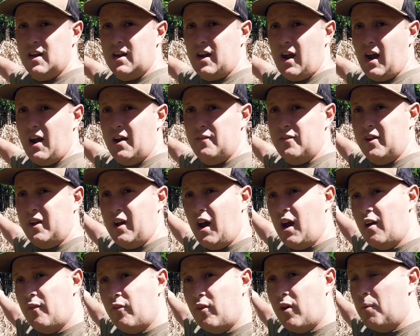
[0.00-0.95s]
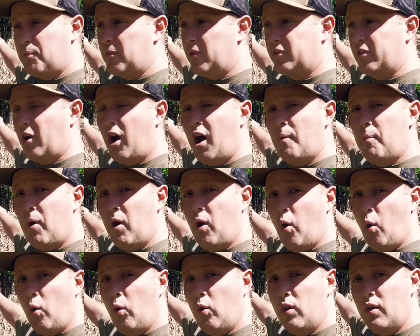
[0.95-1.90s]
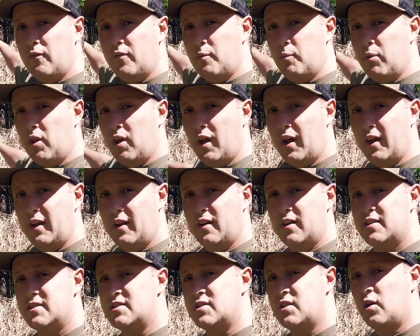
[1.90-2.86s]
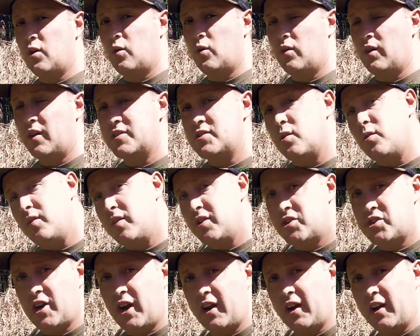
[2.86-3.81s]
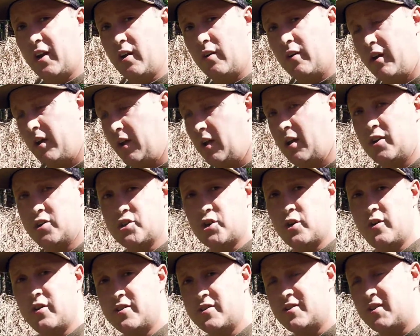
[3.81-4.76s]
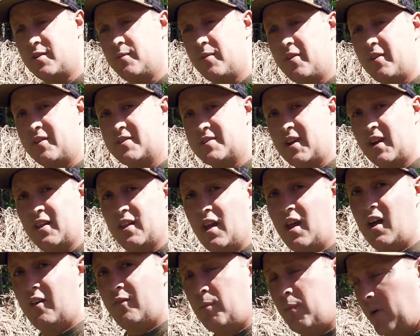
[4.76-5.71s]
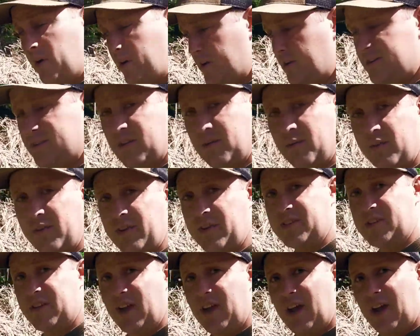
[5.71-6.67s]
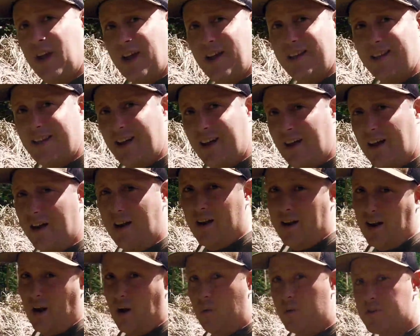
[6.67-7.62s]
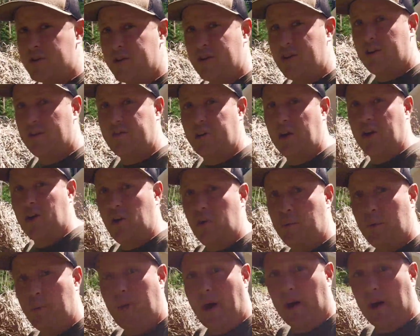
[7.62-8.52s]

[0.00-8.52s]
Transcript: kind of to cover up the top hole of the blind. So let's go in and check it out, and I'll show you some of the things I love about it and some of the things that I wish they could have done a little bit